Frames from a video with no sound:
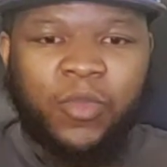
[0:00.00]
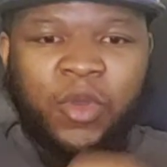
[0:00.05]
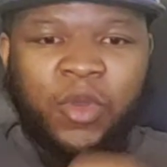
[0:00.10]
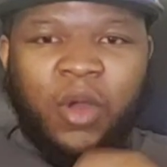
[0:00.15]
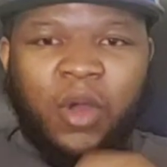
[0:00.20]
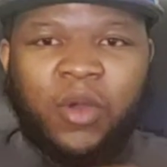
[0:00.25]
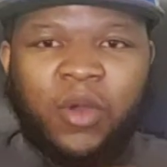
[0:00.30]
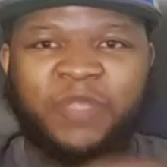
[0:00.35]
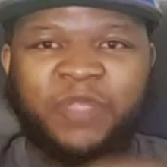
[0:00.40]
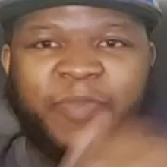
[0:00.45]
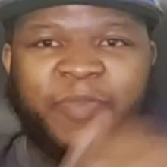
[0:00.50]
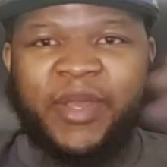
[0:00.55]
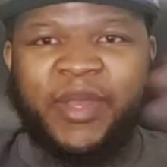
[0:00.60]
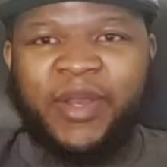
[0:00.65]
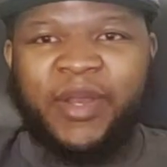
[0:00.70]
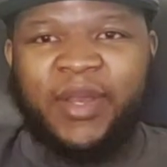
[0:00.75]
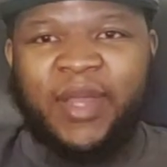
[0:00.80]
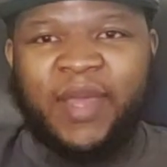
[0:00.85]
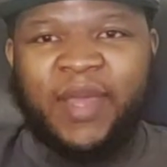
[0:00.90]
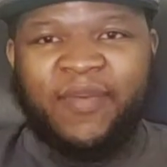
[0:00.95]
you know, it's
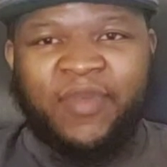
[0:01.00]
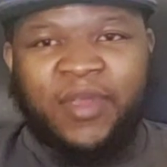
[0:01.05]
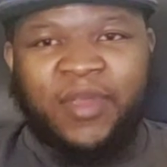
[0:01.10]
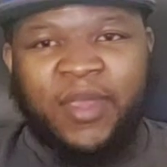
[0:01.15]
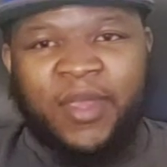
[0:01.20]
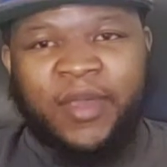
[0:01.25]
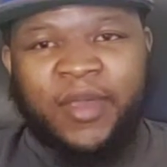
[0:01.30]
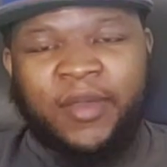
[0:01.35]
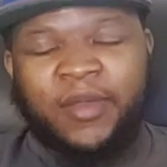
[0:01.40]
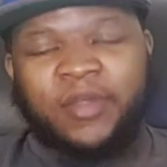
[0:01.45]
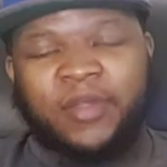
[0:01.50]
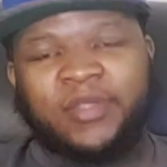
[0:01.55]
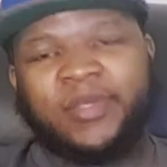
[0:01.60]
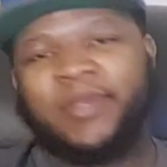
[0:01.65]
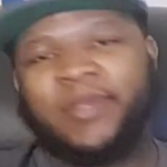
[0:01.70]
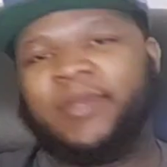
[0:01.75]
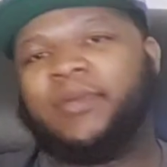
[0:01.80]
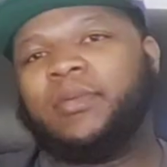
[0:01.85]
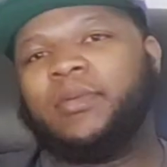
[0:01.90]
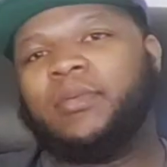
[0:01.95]
been eleven years,
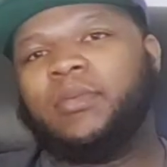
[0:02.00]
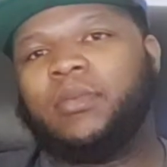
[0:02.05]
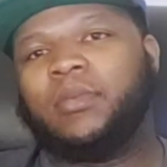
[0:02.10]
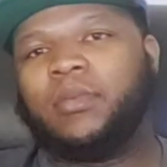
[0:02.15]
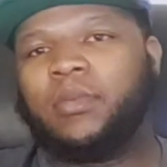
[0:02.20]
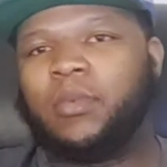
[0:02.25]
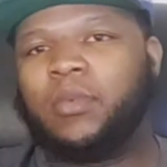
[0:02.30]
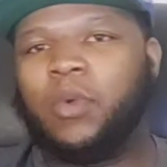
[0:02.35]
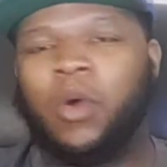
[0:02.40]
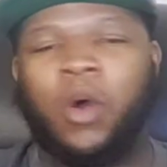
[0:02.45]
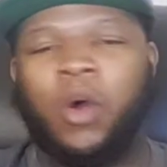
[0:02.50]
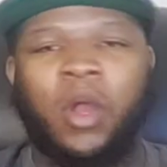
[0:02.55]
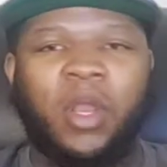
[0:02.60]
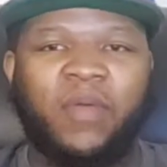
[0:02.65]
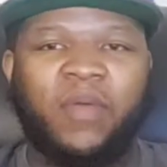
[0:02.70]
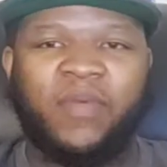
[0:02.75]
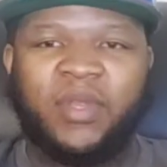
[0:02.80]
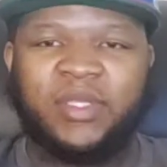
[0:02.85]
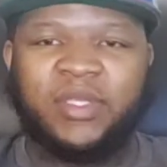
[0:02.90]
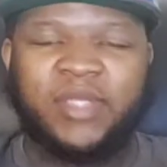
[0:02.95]
and
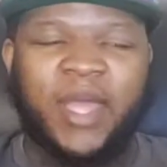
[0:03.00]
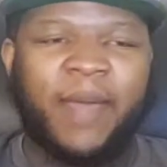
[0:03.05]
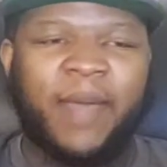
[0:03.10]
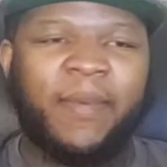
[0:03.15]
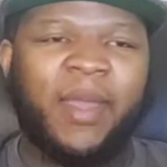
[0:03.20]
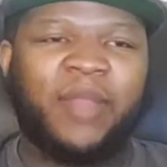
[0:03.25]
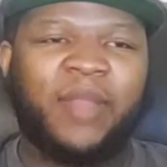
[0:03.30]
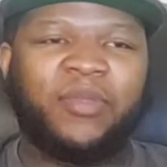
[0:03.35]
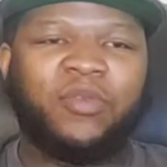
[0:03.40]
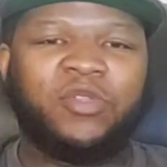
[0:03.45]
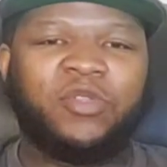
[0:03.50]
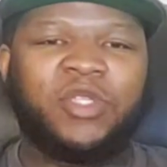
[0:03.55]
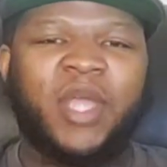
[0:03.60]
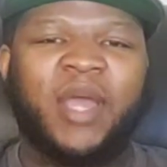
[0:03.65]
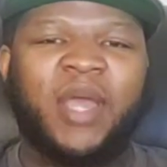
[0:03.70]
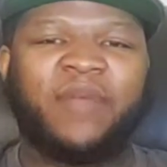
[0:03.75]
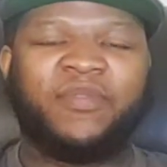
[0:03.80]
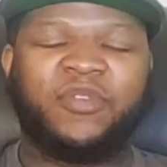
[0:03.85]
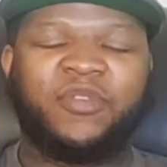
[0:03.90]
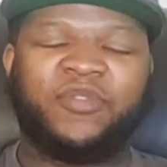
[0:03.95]
all of it is not Matthew
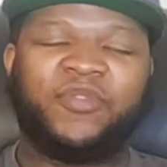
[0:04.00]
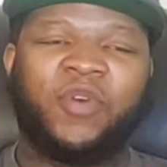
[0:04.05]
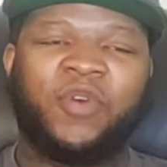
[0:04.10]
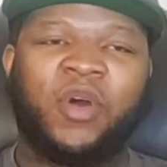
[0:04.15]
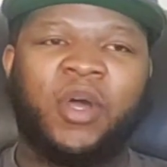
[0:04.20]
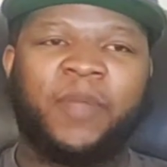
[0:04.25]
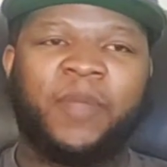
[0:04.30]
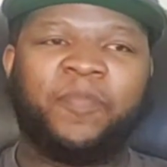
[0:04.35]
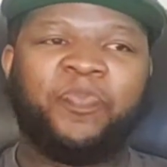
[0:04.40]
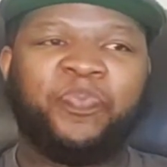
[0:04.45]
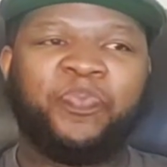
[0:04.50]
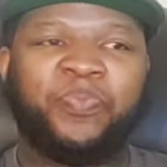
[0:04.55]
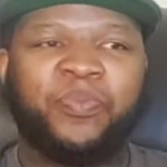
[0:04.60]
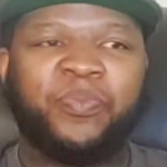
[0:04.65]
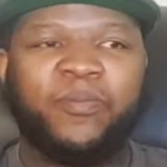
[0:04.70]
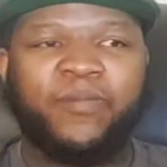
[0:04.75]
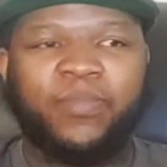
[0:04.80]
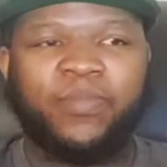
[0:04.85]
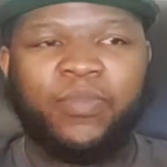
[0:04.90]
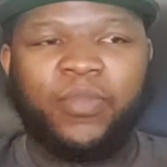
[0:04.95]
Stafford's fault.
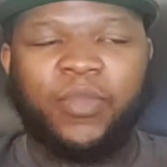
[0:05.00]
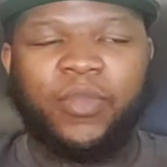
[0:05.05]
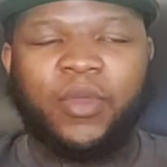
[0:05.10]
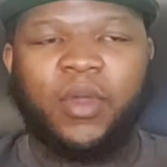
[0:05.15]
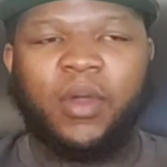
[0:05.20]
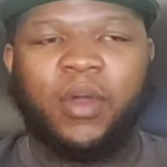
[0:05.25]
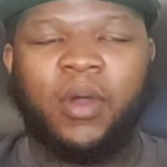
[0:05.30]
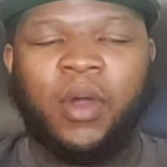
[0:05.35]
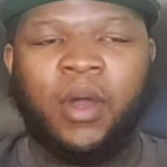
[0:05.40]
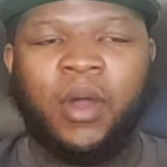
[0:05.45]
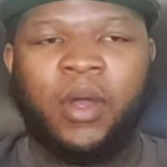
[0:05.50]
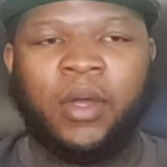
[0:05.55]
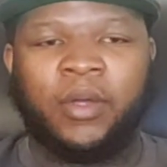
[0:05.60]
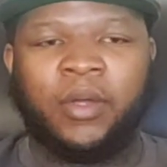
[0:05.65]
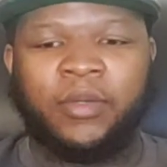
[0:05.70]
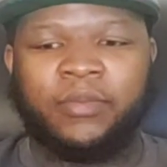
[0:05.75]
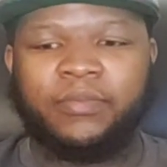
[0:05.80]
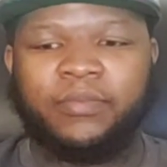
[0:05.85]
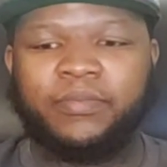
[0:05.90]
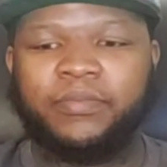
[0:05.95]

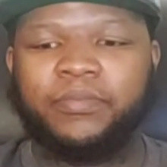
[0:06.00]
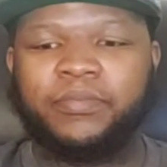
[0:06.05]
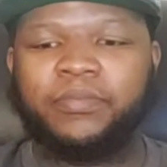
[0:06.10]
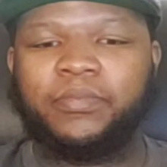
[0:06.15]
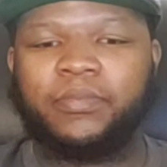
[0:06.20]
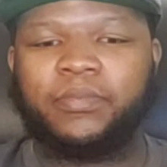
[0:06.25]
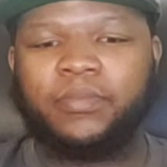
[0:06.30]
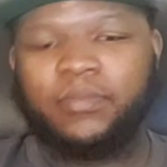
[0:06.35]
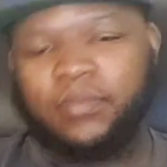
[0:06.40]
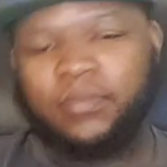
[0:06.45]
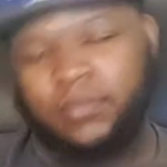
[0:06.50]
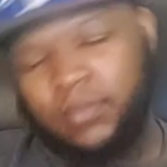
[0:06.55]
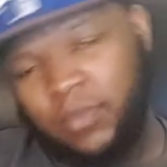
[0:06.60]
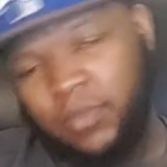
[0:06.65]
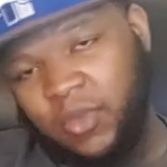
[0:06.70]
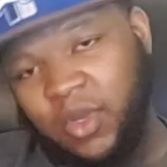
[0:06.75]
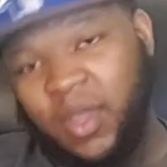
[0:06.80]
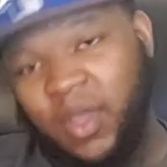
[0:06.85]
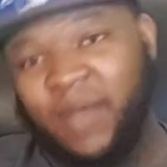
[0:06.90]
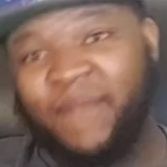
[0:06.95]
Um,
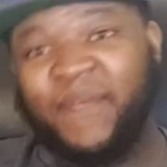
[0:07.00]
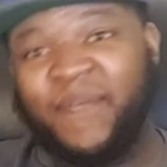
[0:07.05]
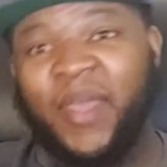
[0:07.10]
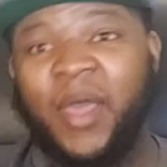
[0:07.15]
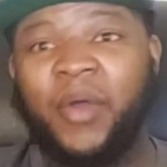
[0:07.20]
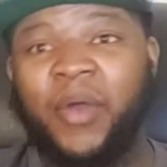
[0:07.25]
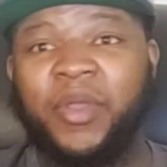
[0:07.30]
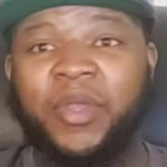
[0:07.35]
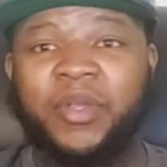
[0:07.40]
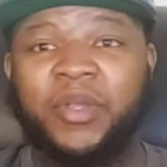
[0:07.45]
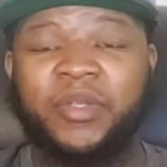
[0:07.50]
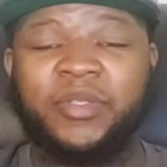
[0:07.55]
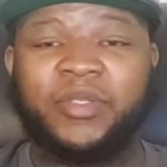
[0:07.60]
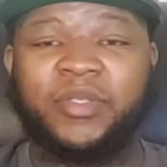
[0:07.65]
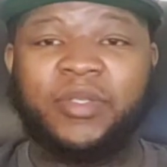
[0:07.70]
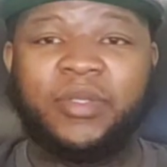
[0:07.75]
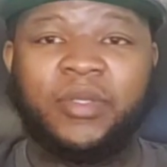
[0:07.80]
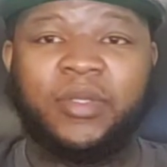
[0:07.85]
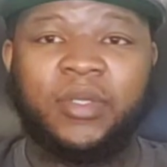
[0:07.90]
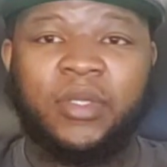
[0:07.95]
of
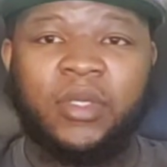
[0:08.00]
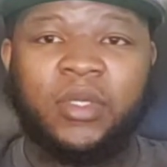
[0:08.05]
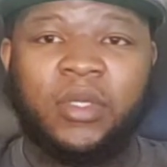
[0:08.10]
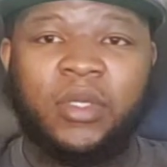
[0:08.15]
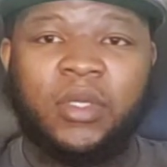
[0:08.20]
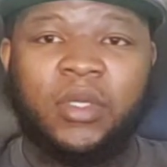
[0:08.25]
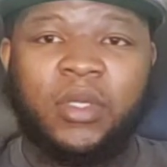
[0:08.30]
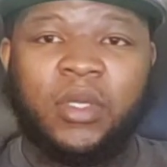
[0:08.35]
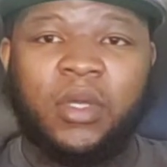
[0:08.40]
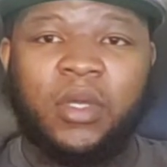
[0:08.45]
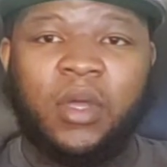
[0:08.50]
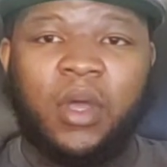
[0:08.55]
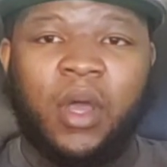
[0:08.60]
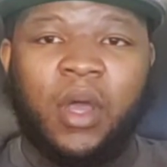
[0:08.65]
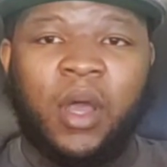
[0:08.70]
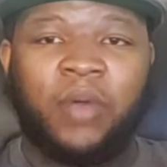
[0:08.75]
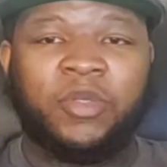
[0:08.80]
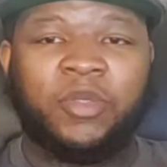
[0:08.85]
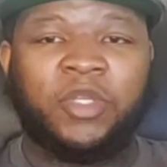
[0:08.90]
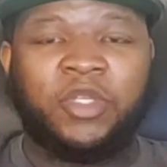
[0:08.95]
failures
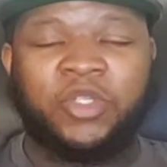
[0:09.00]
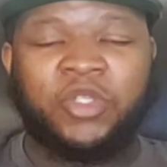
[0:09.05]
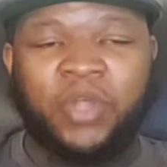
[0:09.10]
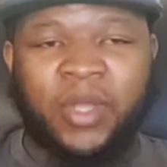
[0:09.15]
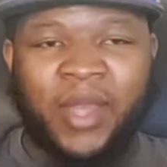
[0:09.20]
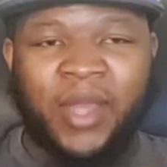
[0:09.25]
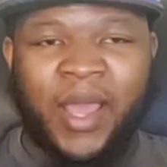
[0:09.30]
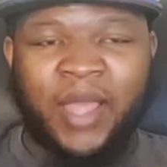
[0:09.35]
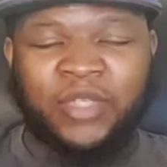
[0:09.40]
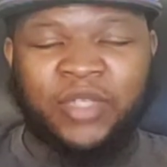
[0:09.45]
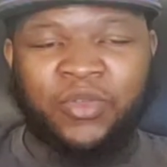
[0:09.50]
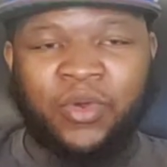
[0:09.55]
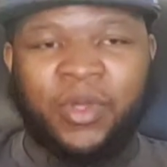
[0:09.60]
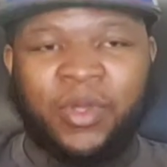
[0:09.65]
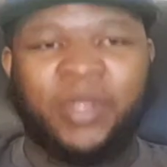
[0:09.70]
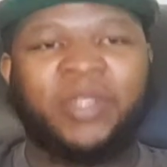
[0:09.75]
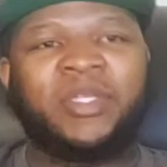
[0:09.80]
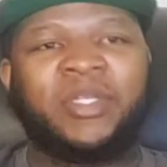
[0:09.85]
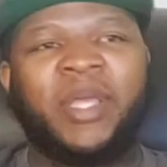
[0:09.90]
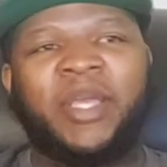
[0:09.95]
of the Detroit Lions
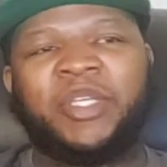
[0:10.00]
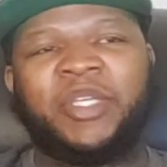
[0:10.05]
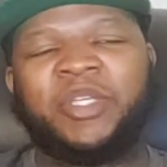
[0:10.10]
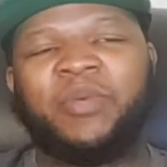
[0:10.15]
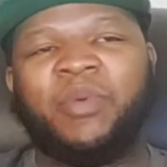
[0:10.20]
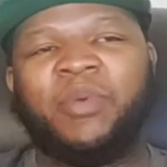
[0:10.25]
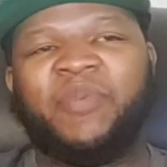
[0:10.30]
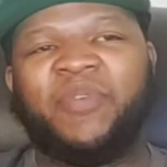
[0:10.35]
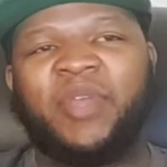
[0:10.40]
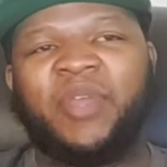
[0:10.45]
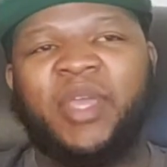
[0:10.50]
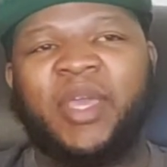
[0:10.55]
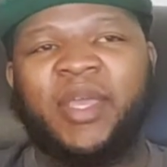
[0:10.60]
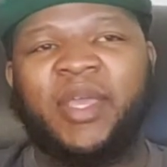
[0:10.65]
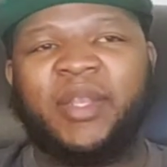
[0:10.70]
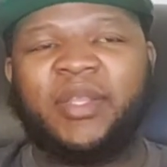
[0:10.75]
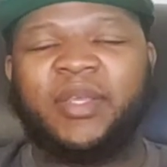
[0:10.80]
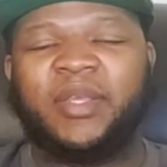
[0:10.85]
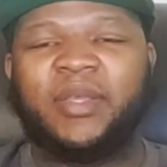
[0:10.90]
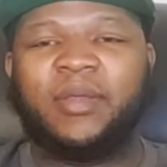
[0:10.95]
organization. We
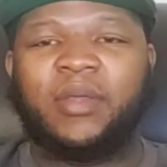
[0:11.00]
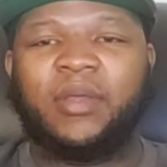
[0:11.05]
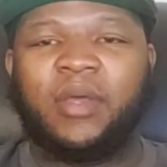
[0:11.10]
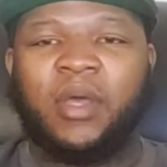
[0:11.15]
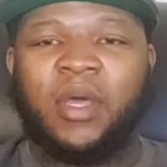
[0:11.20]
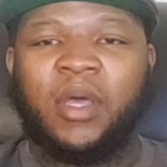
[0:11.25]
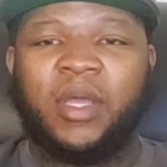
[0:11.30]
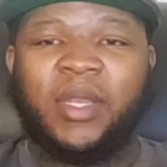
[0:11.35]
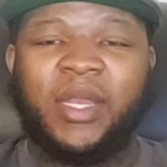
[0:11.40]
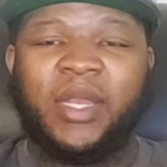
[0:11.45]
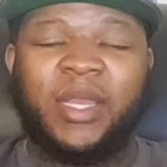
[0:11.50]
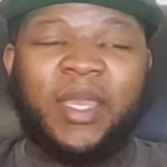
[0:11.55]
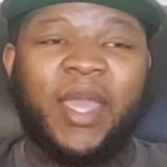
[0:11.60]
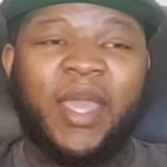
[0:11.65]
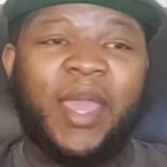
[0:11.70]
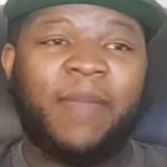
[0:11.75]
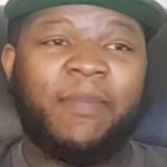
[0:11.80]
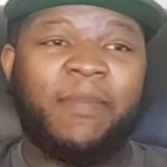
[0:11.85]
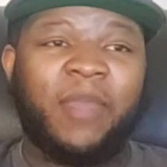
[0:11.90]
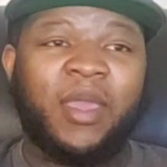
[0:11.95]
forget uh, that he
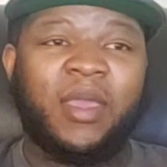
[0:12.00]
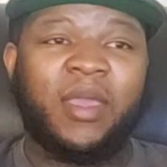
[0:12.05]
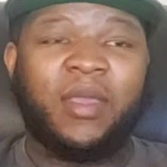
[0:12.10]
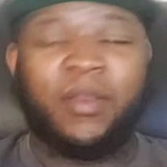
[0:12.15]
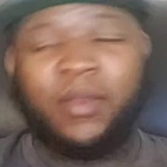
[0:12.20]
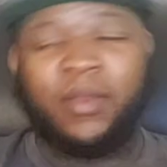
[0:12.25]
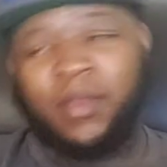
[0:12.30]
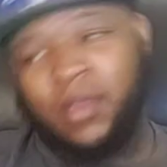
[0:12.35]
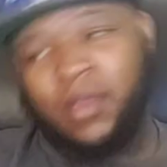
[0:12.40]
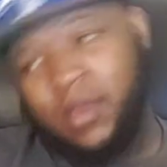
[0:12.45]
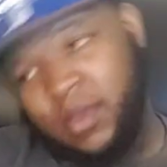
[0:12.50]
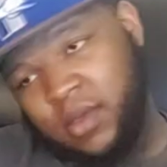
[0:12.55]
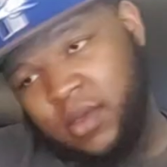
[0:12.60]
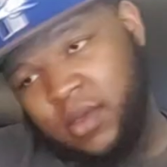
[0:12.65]
came in